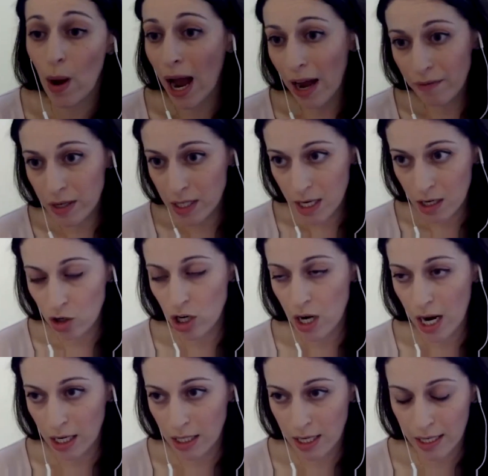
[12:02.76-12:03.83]
haven't done
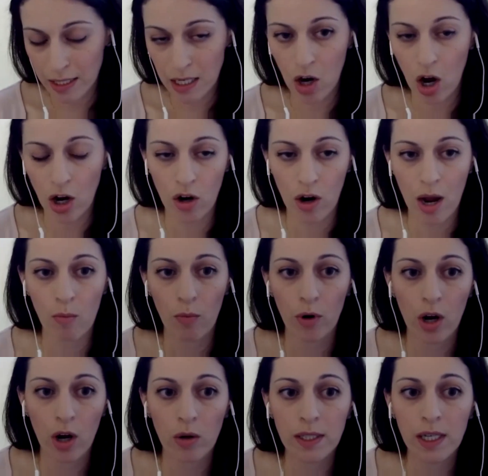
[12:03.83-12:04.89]
genetic testing on your
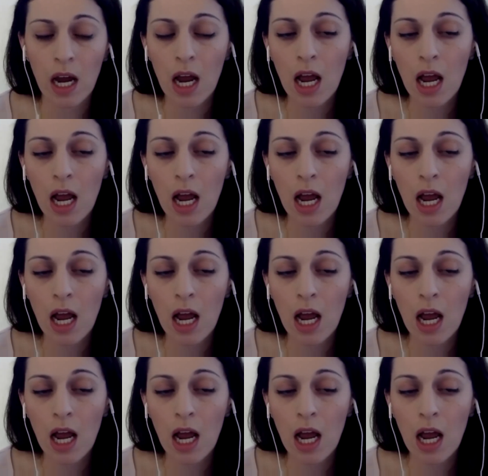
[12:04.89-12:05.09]
embryos,